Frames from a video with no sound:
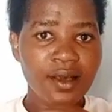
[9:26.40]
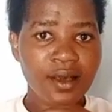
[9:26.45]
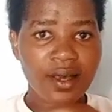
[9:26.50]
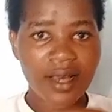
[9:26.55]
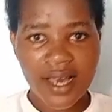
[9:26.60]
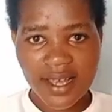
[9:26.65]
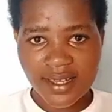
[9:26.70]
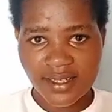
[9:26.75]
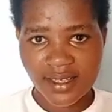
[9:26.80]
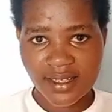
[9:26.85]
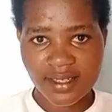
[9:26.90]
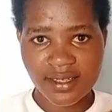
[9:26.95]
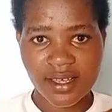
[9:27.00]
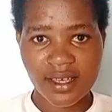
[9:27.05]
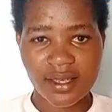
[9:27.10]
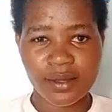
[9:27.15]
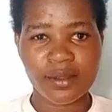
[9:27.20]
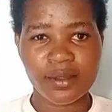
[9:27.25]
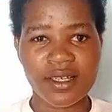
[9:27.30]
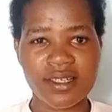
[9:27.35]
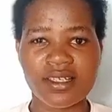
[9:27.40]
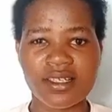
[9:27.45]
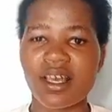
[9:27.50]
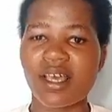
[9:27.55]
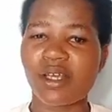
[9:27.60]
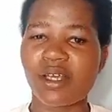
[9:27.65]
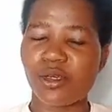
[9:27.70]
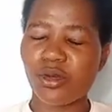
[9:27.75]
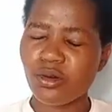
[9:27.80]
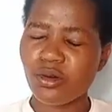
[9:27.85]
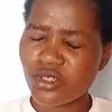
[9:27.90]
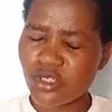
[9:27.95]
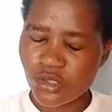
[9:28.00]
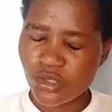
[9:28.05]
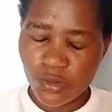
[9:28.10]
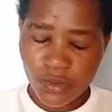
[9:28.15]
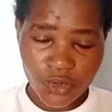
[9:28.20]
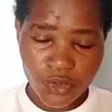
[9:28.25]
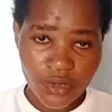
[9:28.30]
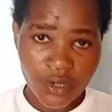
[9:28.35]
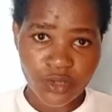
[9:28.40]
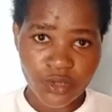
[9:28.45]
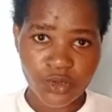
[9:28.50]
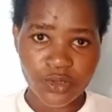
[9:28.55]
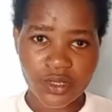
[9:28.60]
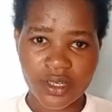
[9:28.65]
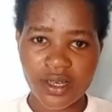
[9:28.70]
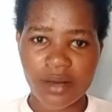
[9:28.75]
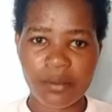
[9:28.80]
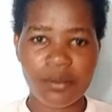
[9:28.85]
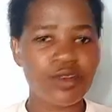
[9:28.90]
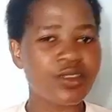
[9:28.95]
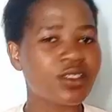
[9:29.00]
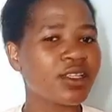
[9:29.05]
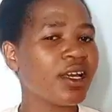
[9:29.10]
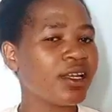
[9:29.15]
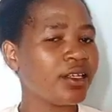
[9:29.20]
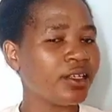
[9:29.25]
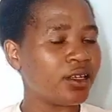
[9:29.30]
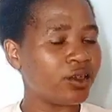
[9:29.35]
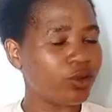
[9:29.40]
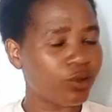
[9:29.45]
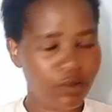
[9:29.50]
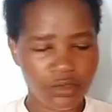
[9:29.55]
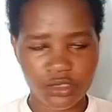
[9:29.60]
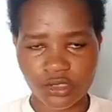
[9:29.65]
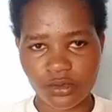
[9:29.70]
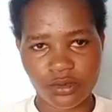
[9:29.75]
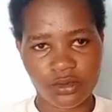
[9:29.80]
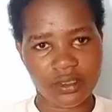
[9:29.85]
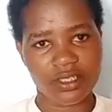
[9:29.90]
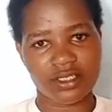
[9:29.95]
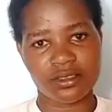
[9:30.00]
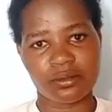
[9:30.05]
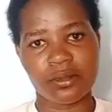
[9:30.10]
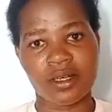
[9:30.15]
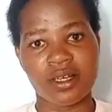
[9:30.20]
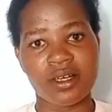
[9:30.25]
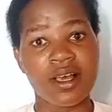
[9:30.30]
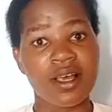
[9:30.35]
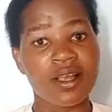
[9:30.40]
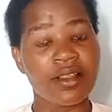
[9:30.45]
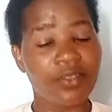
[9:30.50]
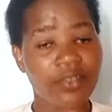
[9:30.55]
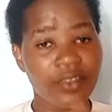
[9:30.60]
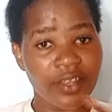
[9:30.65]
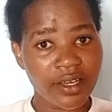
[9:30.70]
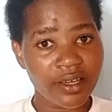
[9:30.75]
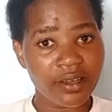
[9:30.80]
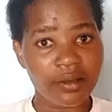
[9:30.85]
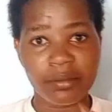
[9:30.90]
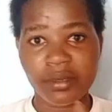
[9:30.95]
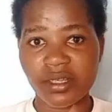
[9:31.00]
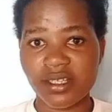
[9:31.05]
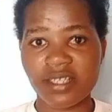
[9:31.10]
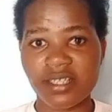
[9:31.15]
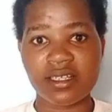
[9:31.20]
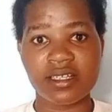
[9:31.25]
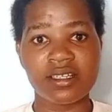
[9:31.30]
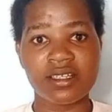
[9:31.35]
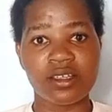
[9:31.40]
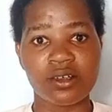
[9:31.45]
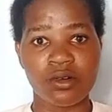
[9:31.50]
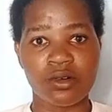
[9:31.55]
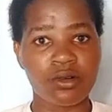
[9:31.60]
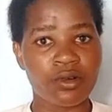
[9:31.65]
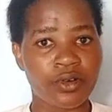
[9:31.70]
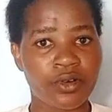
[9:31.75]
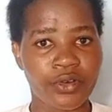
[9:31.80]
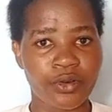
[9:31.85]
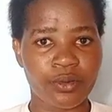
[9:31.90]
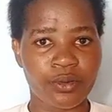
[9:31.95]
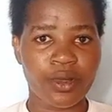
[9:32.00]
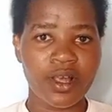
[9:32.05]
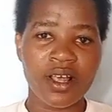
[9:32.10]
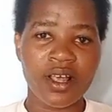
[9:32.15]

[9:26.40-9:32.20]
curse, saying that, "I don't know what you are talking about, and I don't know that man." Then immediately the cock crew.